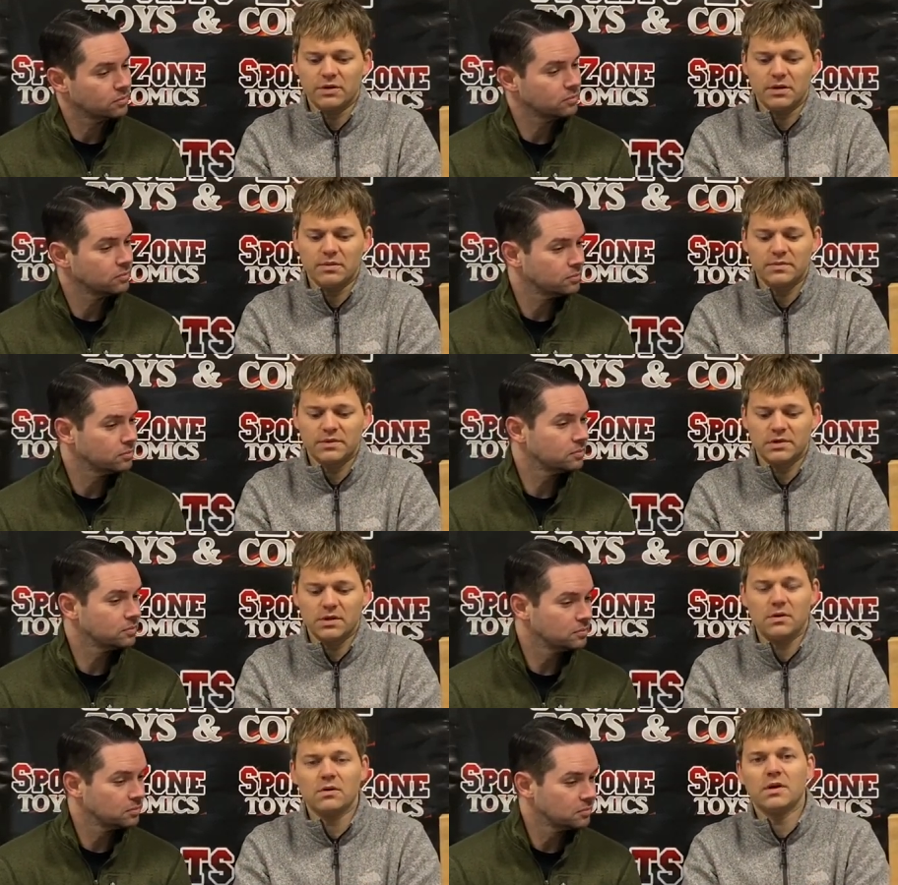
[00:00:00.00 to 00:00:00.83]
Speaker 1: him.
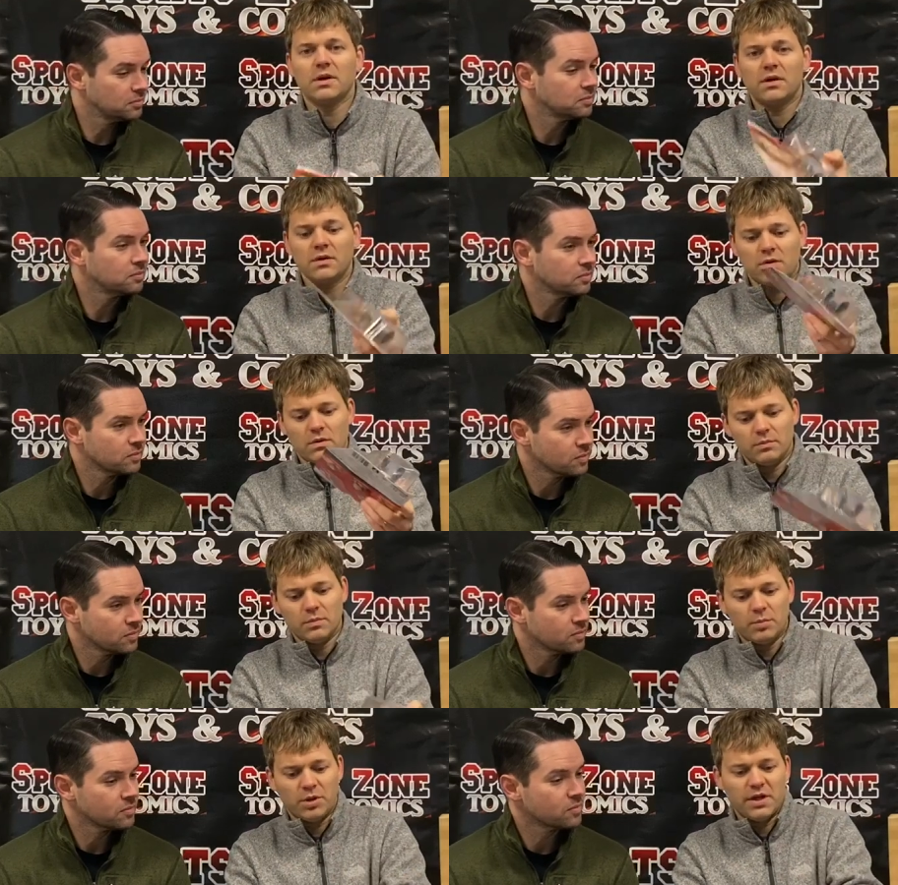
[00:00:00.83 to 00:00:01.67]
So
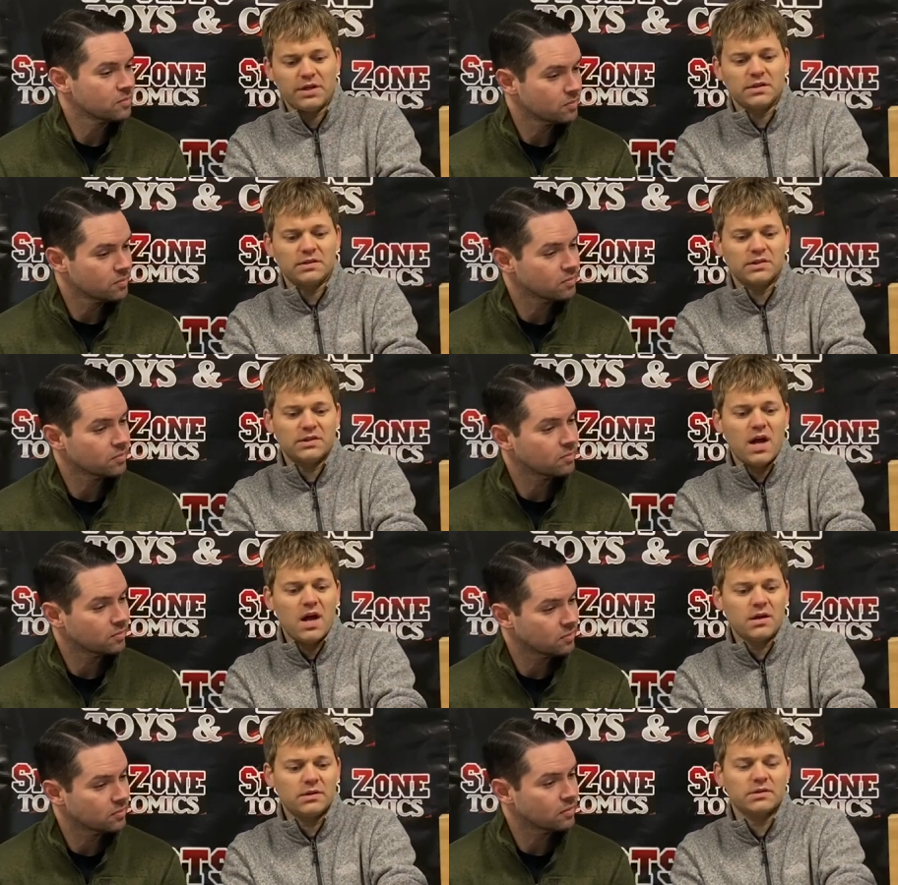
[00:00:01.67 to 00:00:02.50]
plenty in
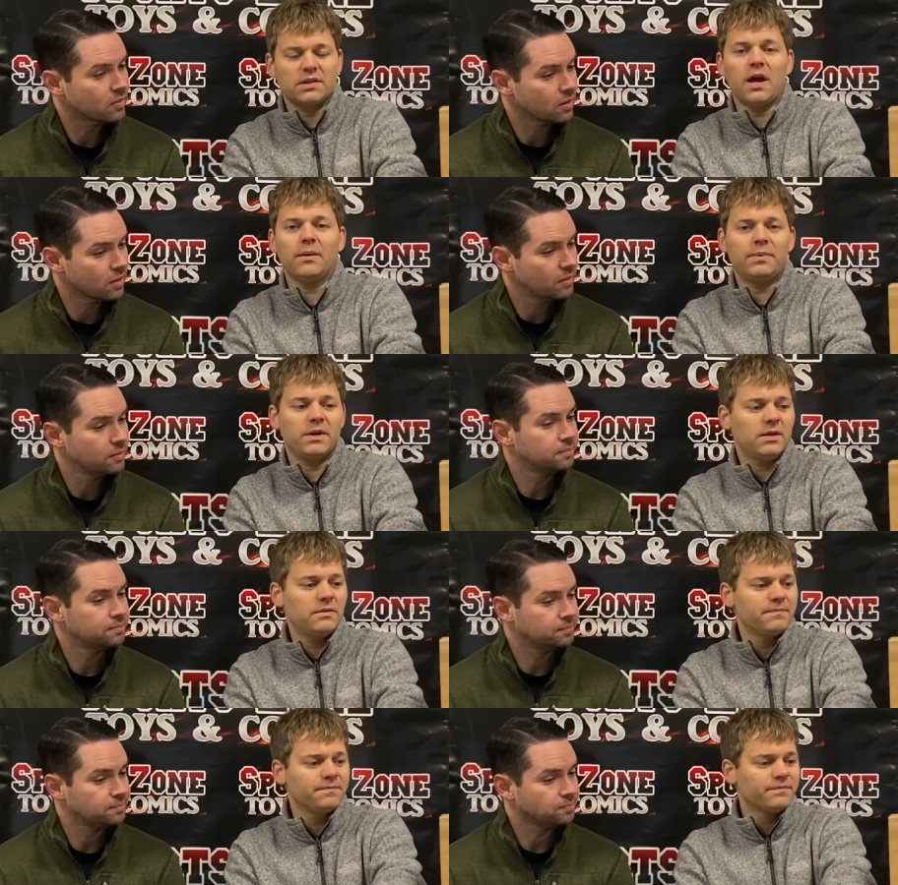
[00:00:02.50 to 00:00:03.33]
stock. Stop
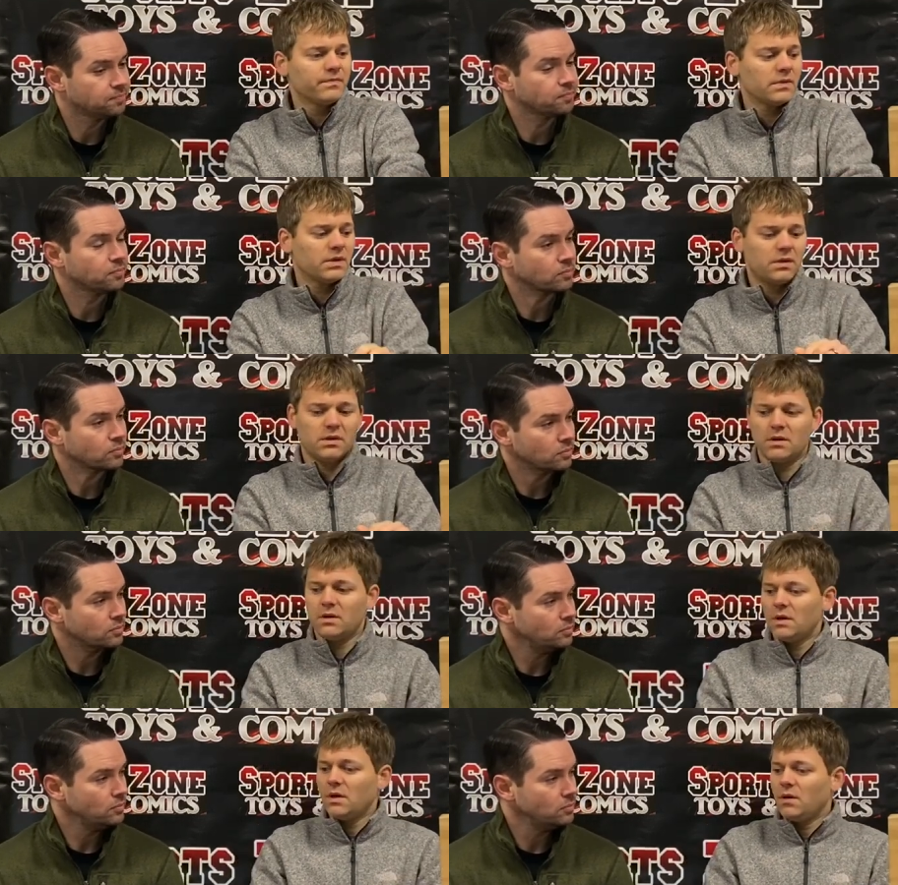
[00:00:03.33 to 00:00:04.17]
in.
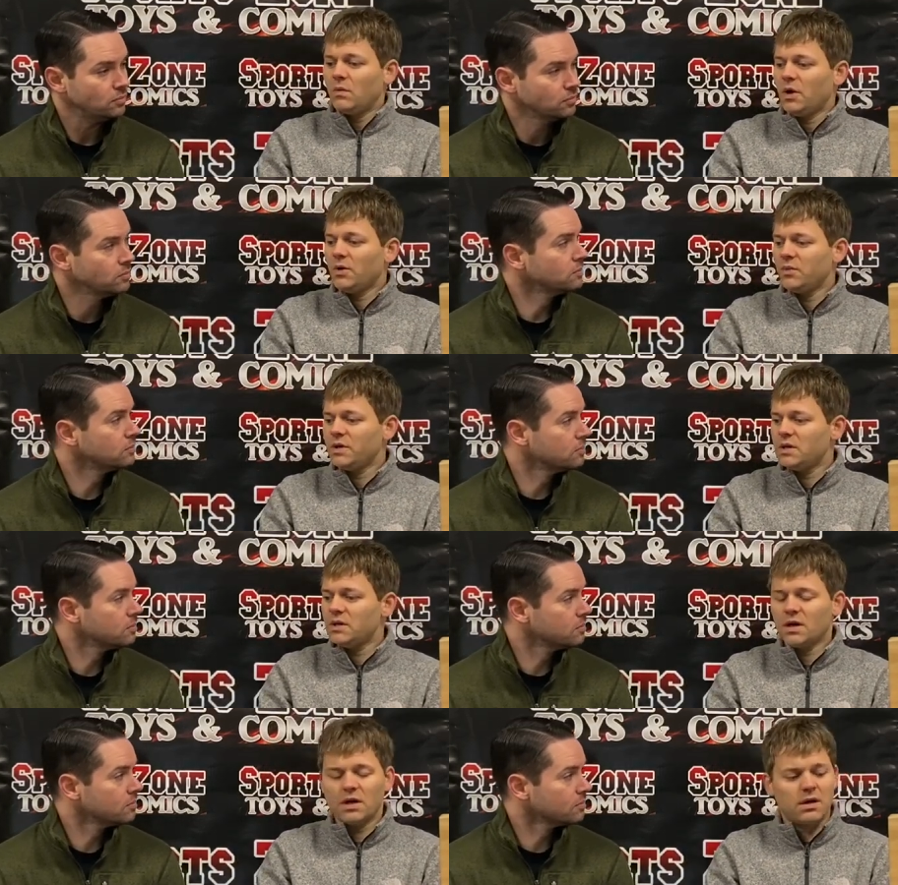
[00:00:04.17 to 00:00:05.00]
Why don't
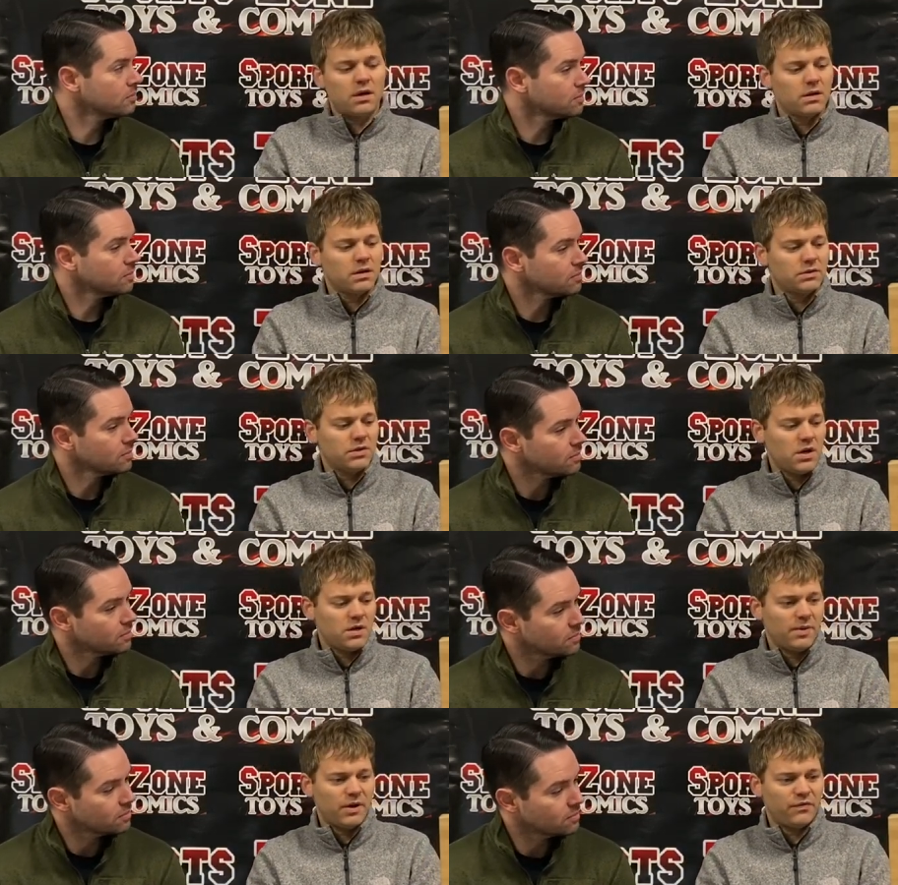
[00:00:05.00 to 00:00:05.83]
we uh,
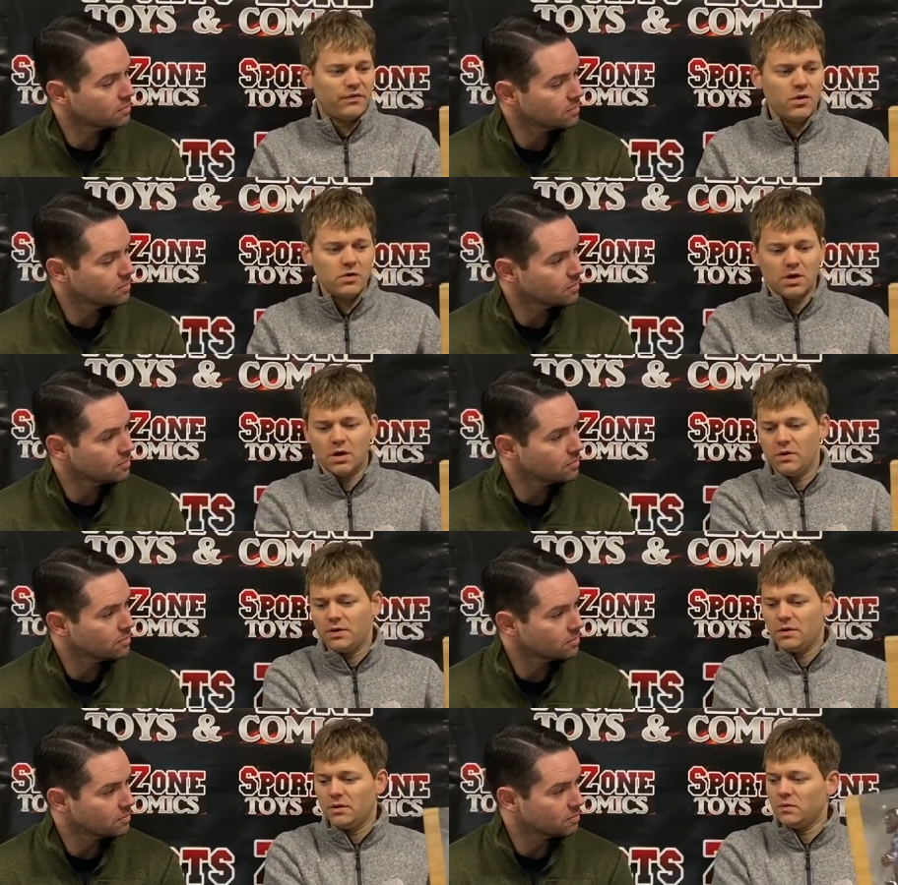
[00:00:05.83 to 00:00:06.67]
talk about FOCO
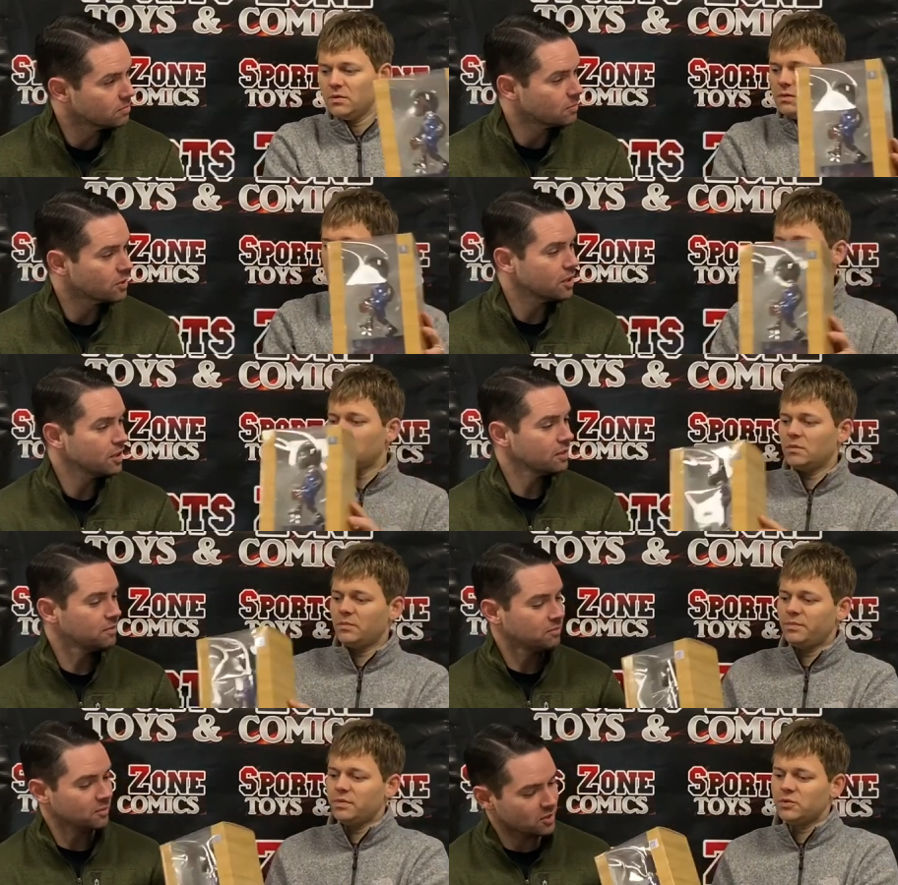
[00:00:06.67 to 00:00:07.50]
here? We'll yeah,
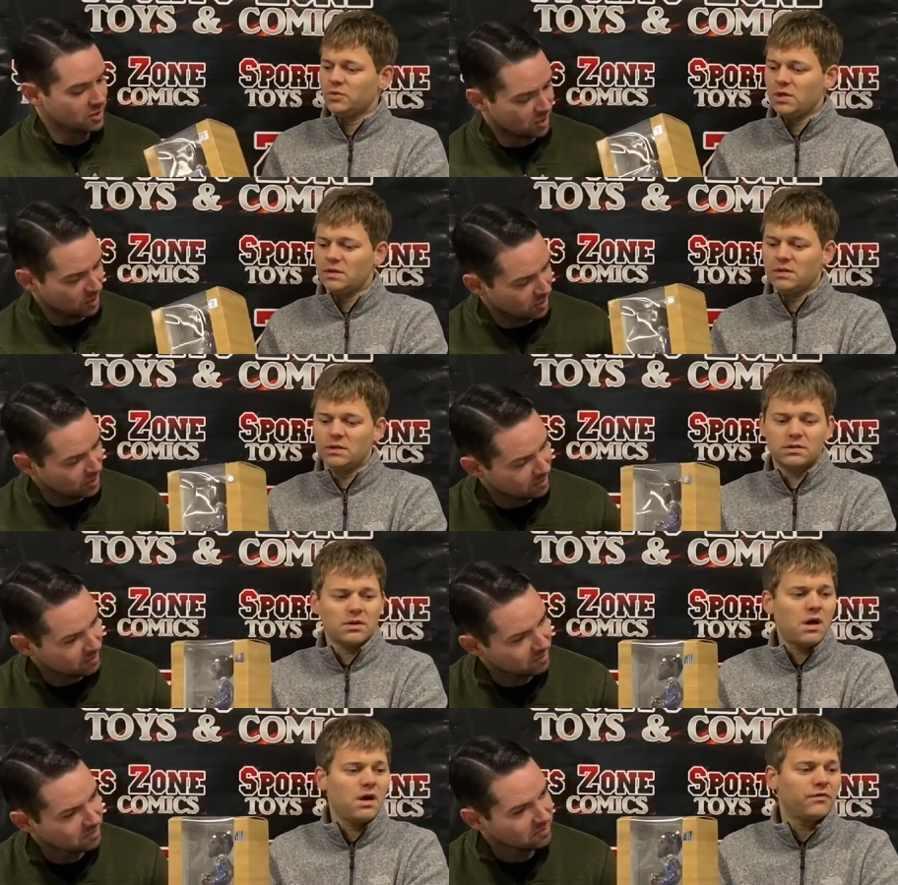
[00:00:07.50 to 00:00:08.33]
trade
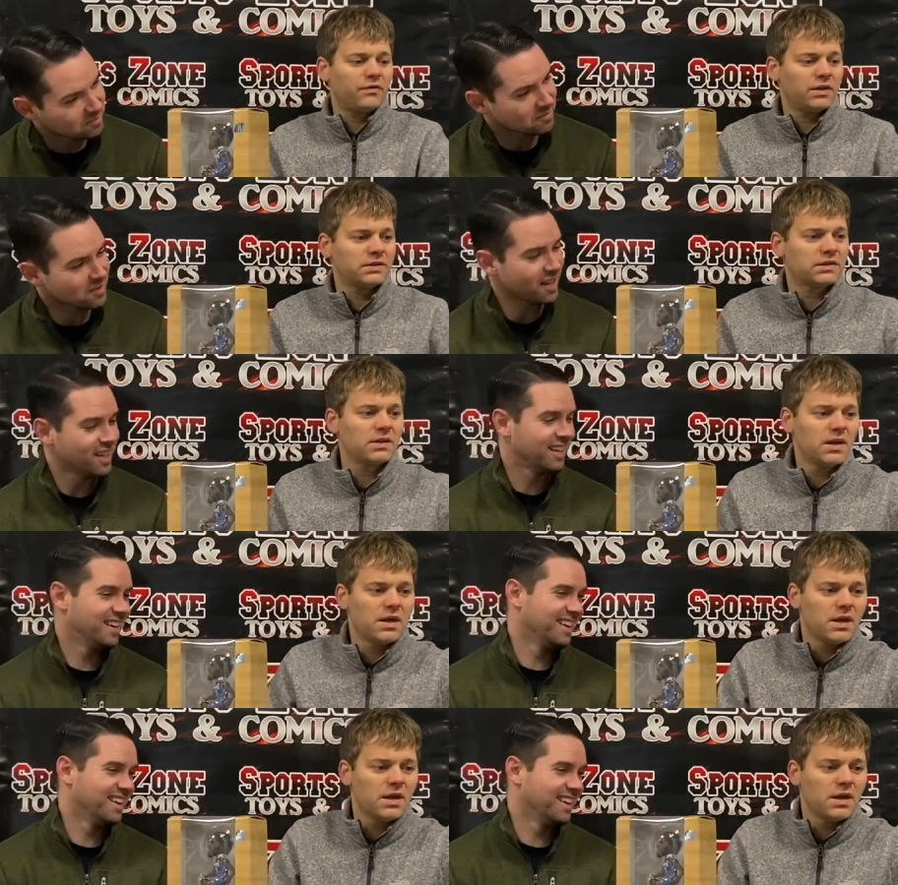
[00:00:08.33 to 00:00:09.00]
these off. Let's.